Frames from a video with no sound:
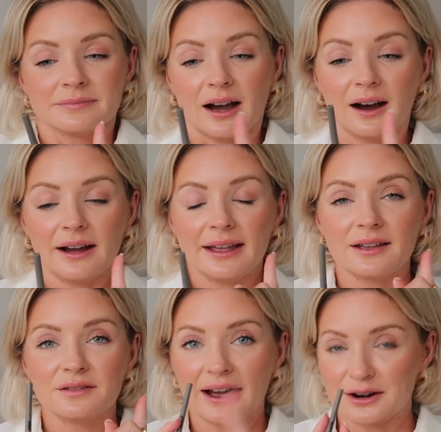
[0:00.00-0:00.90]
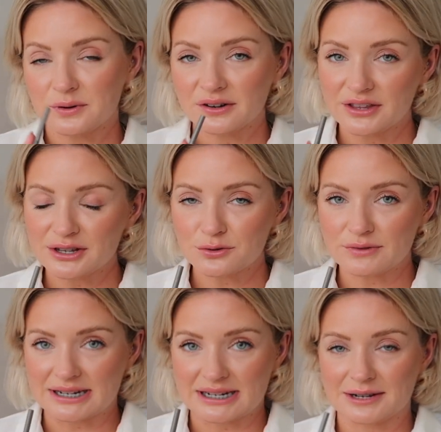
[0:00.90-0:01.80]
I've had one of these
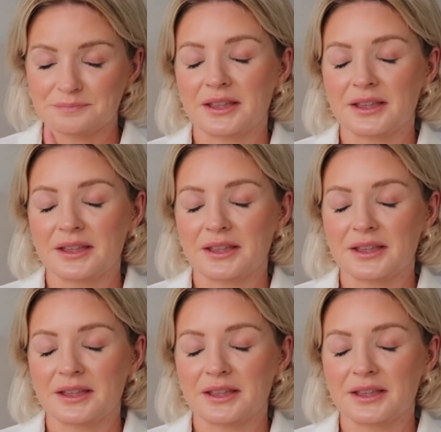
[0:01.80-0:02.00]
already.